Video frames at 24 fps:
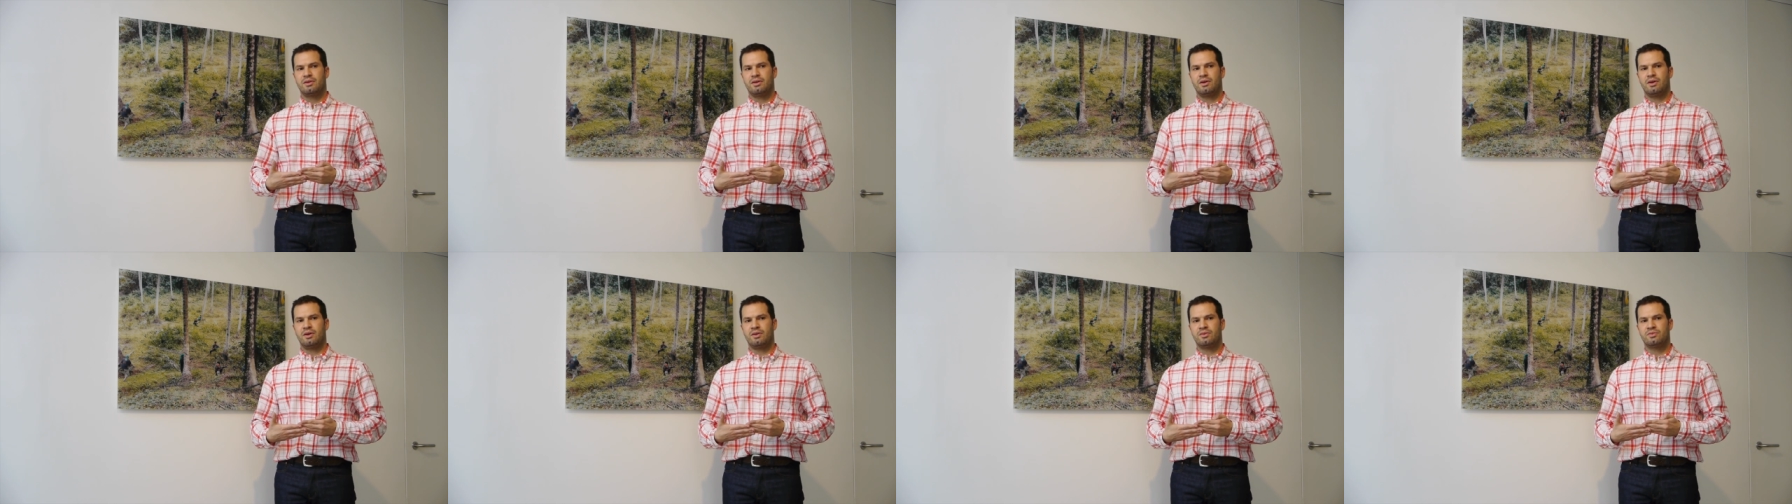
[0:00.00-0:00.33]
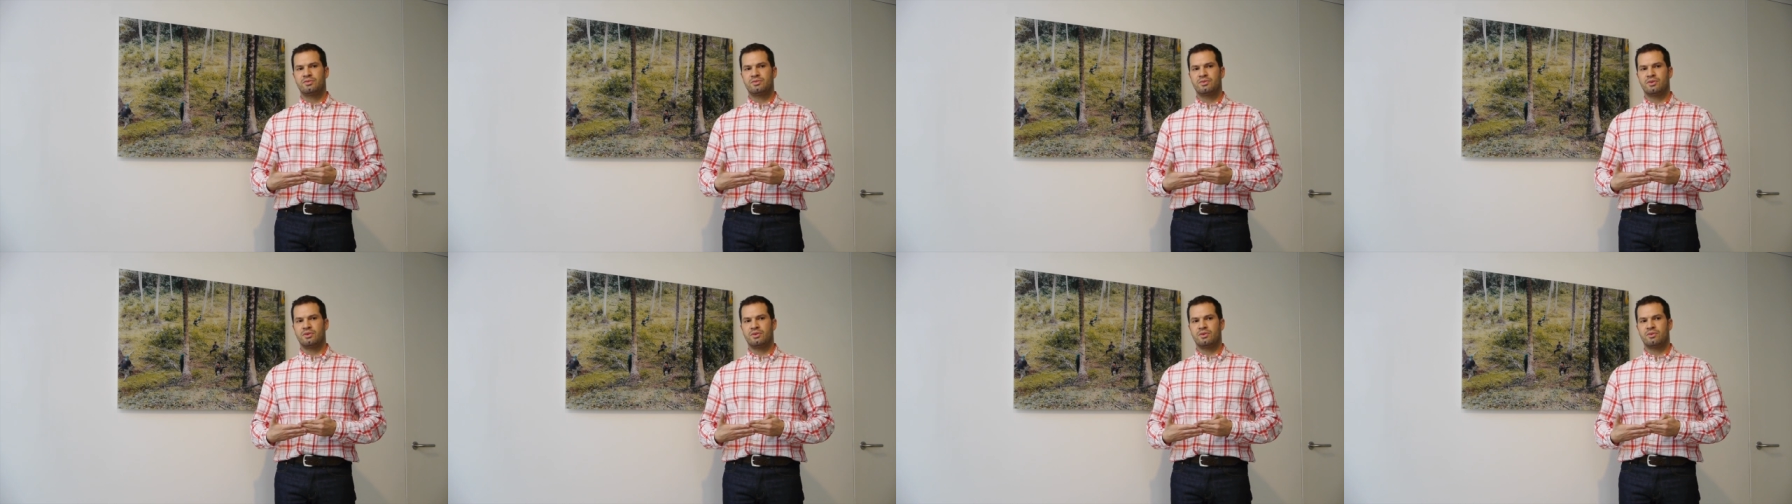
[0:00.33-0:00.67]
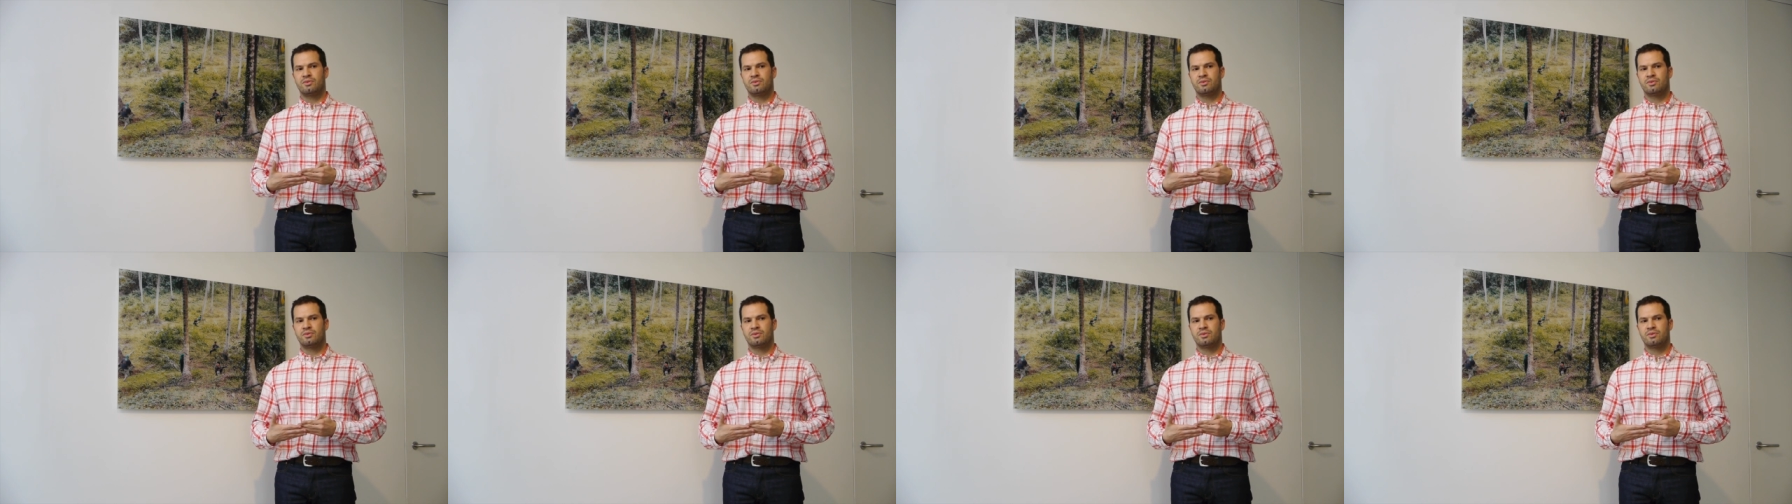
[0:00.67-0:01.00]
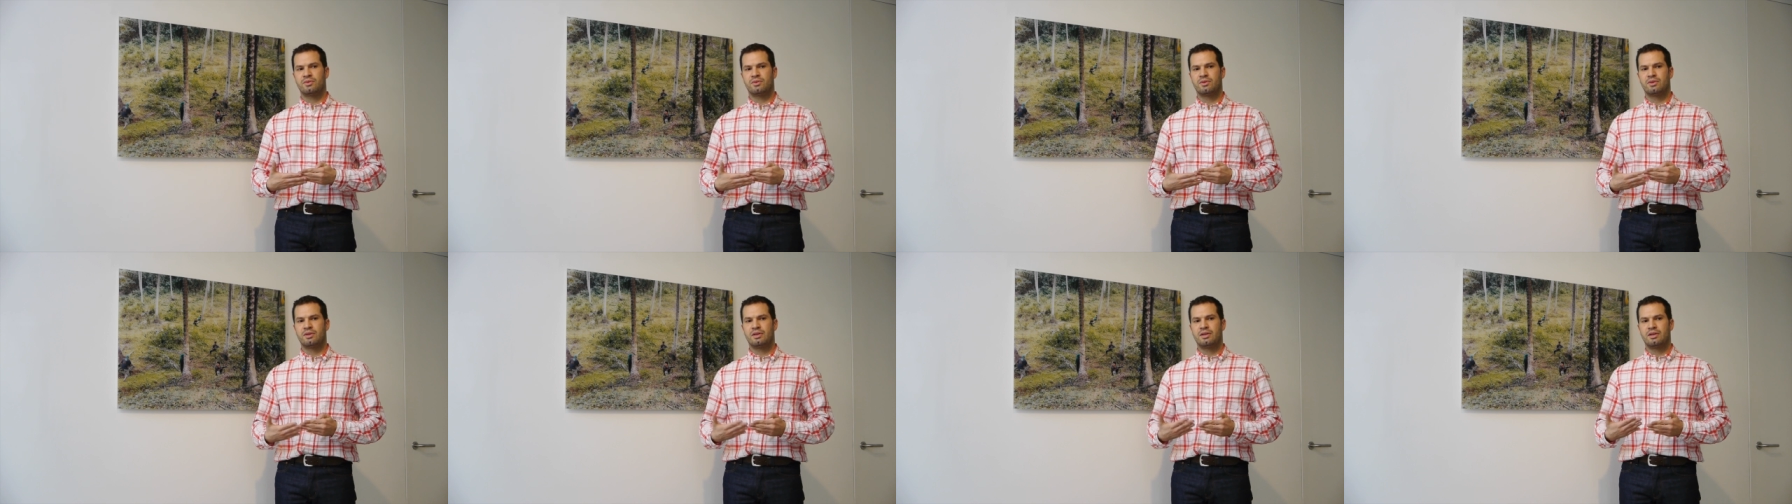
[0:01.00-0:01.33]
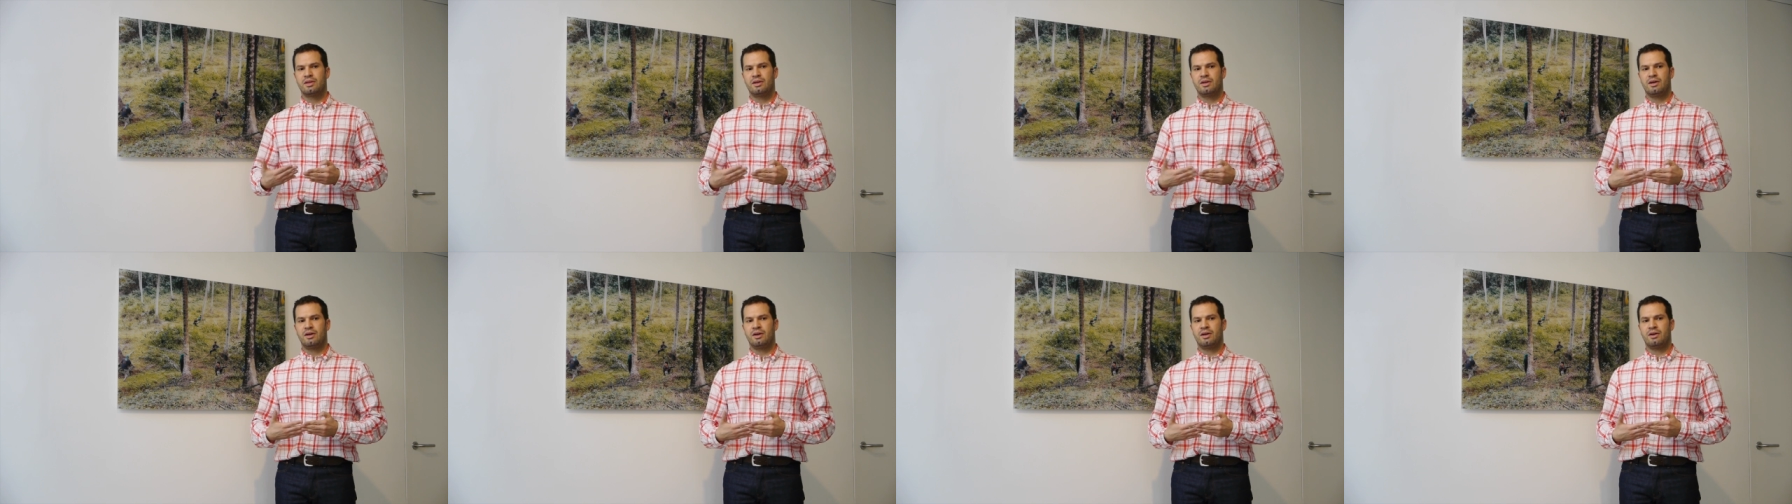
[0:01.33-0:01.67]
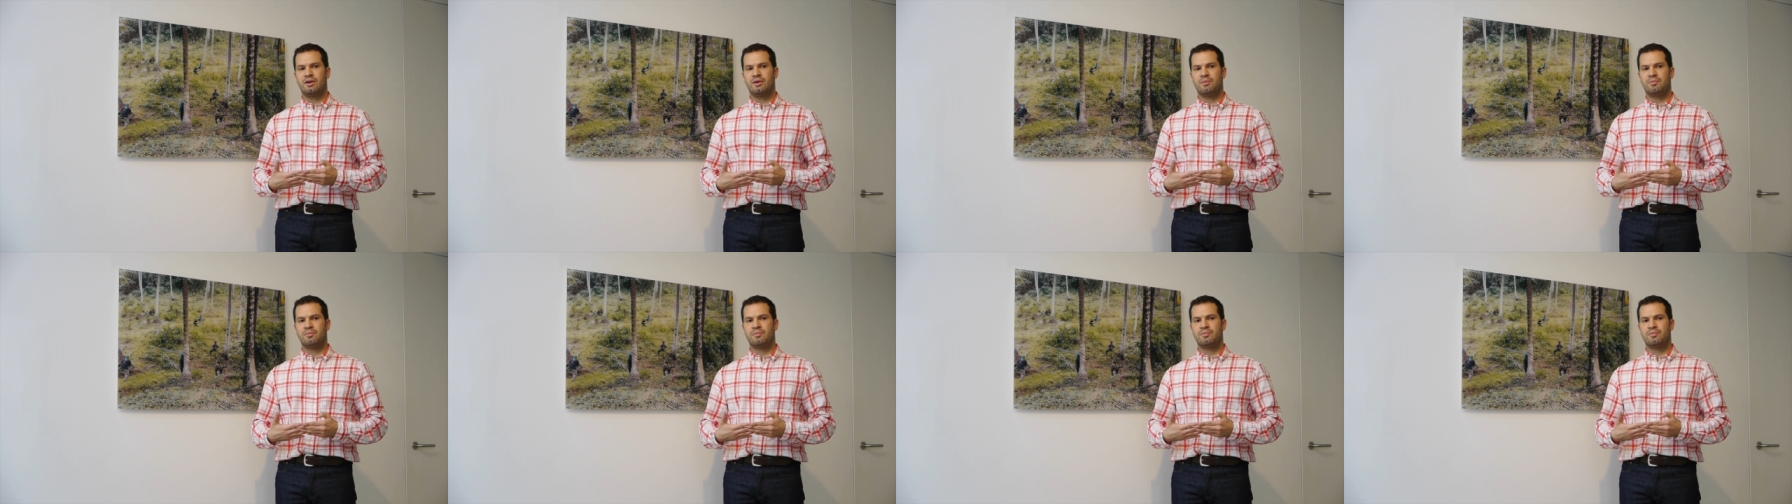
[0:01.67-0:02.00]
also
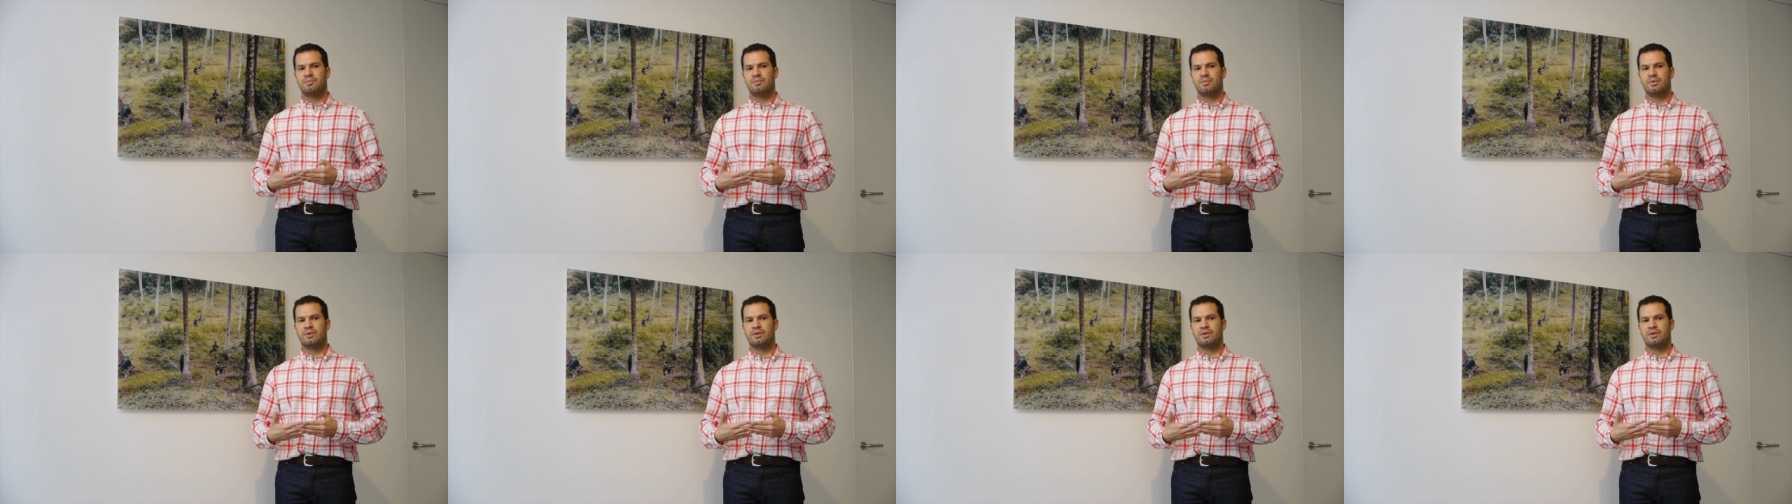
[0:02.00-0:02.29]
um,